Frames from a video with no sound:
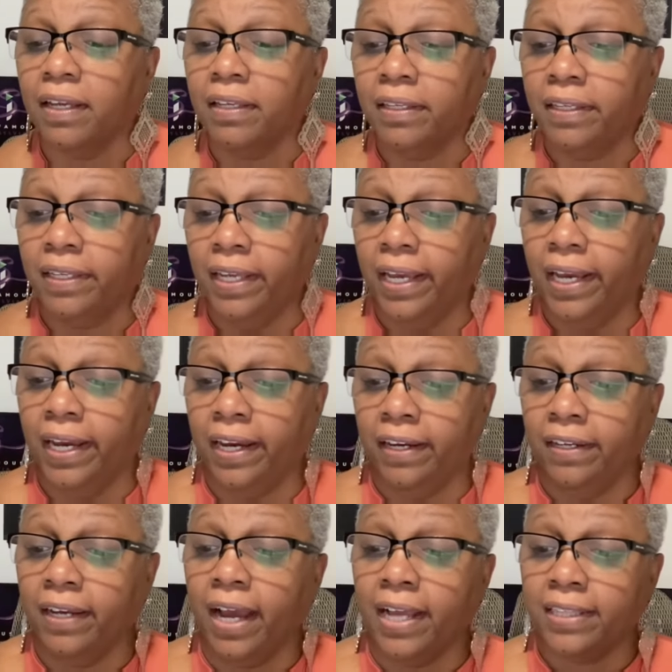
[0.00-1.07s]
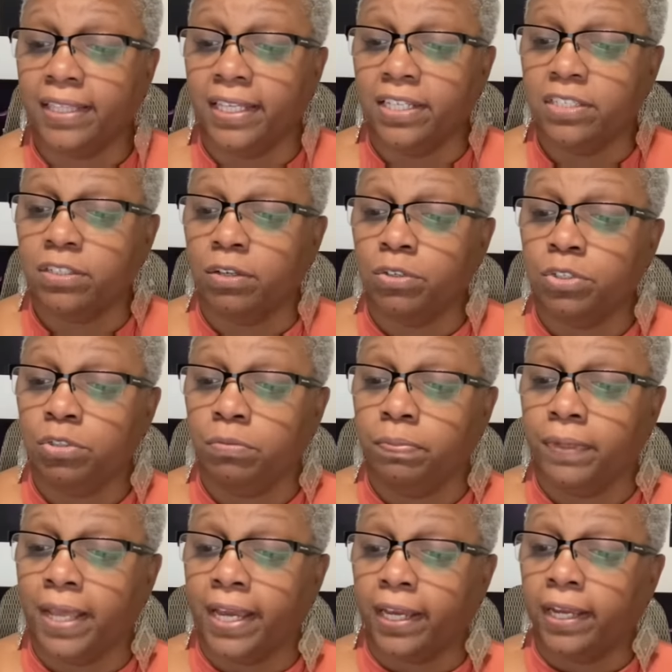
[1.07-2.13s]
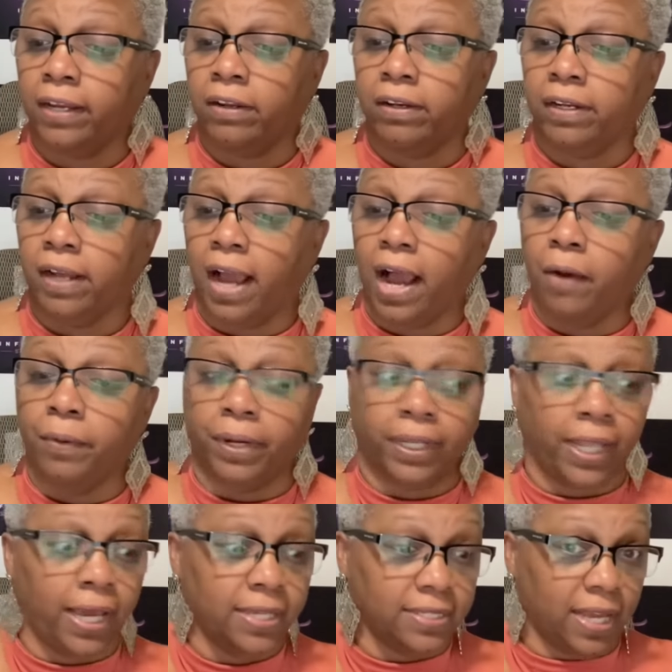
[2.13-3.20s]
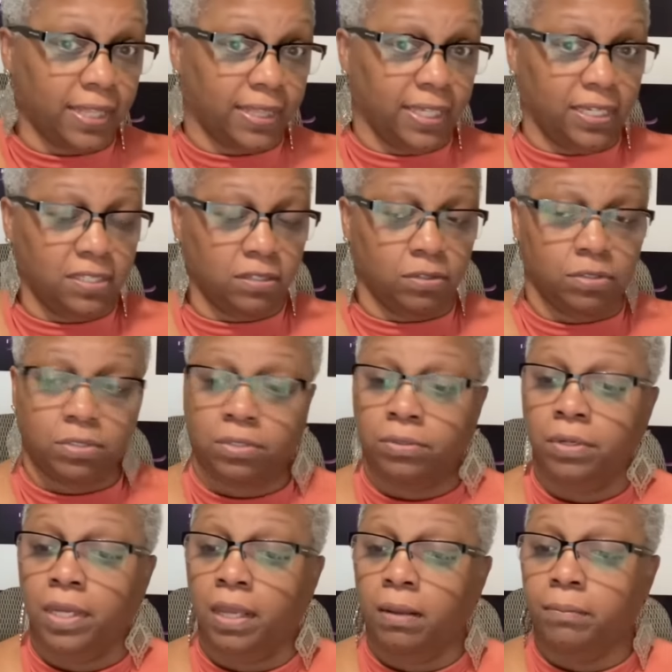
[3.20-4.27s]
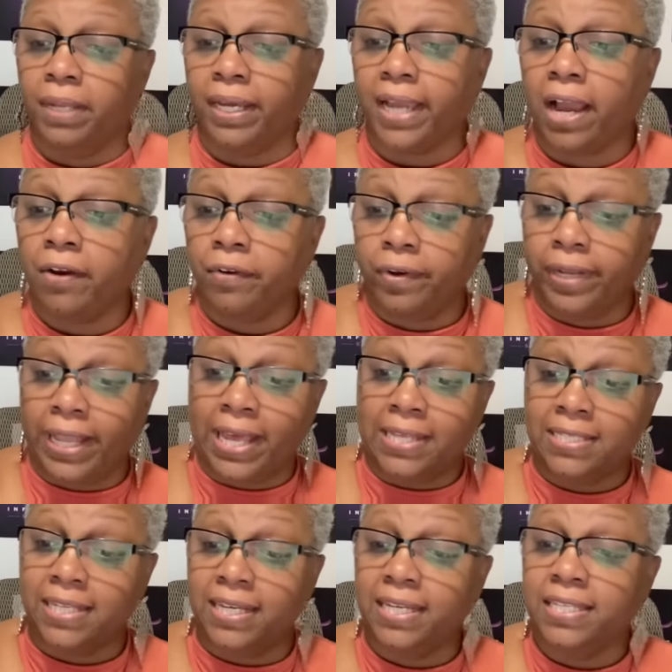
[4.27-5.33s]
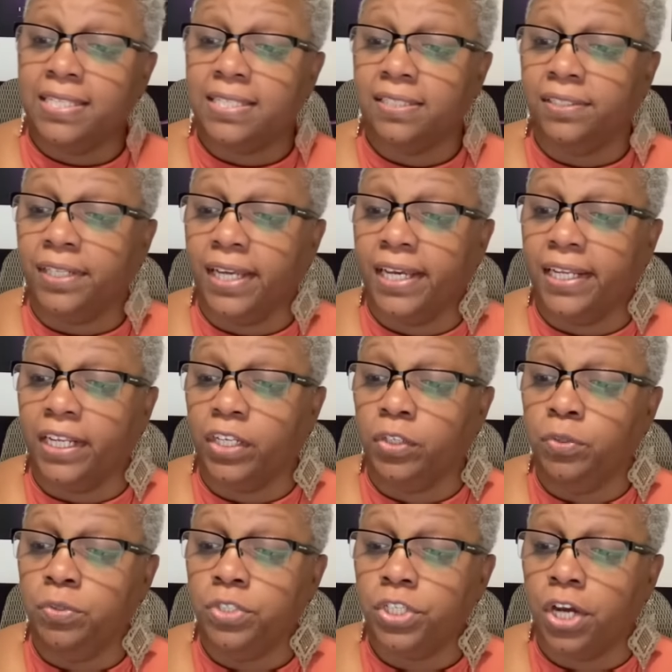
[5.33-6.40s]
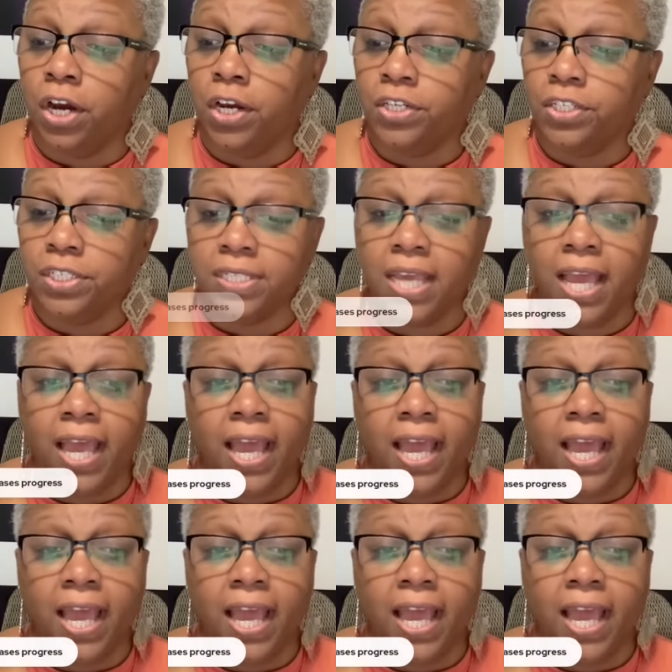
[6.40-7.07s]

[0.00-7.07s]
Yeah, I think so too, Black Hourglass. I think so too. Black Hourglass said he's still getting new charges